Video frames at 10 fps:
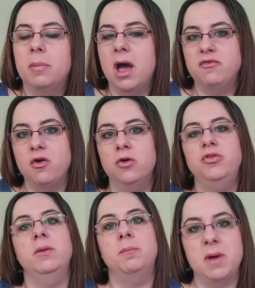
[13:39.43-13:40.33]
by far
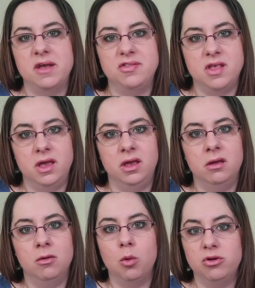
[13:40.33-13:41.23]
the best
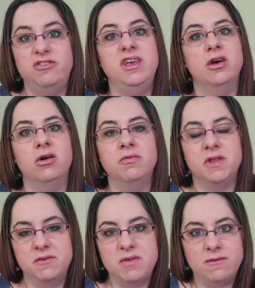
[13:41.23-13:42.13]
thing or deal
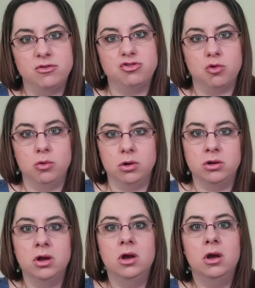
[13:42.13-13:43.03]
that I've ever
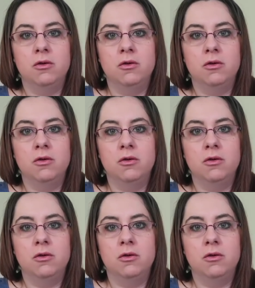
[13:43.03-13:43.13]
scored